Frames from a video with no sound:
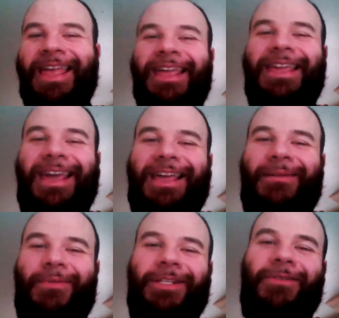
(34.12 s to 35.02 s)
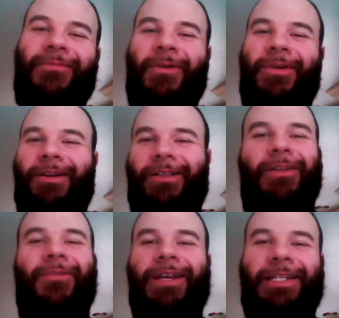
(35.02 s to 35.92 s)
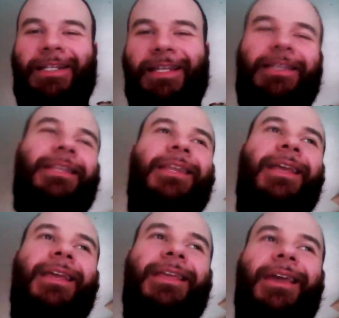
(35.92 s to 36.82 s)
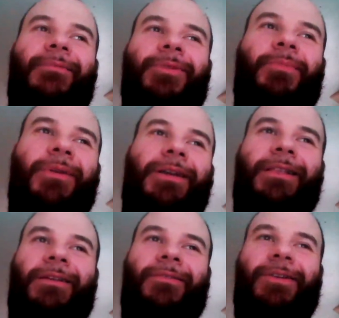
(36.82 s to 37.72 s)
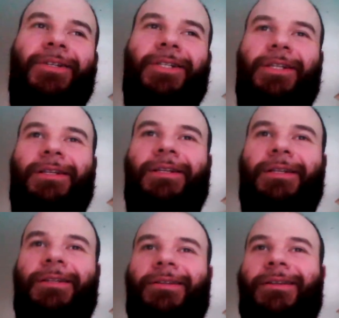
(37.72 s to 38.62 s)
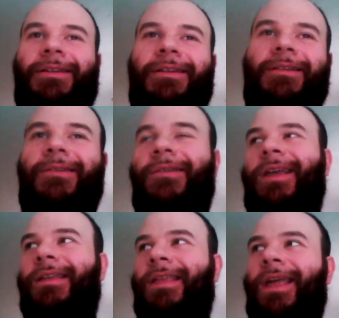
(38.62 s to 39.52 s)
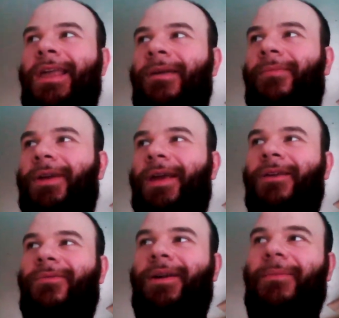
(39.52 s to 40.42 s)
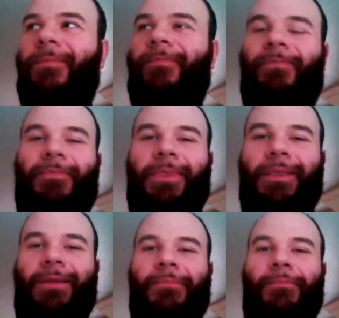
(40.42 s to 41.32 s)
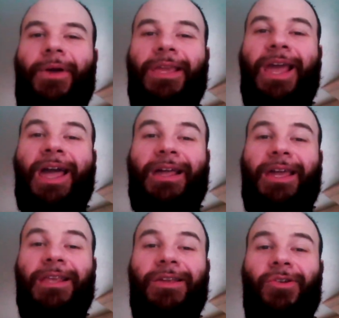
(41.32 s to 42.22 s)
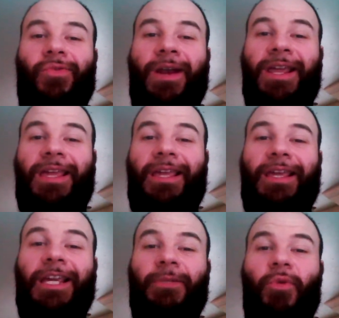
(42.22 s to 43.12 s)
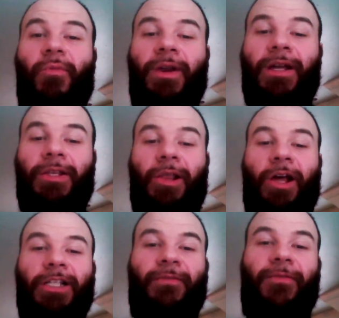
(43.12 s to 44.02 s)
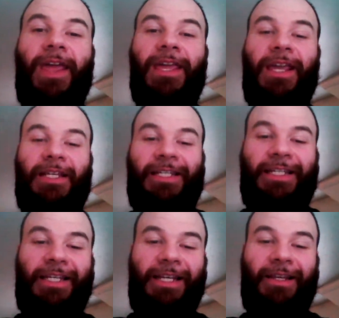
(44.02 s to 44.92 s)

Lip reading: Yeah, that was very hilarious. Yeah, it was pretty hilarious that day. But anyway, but yeah, Kenyan Drake, he's moving on to Las Vegas.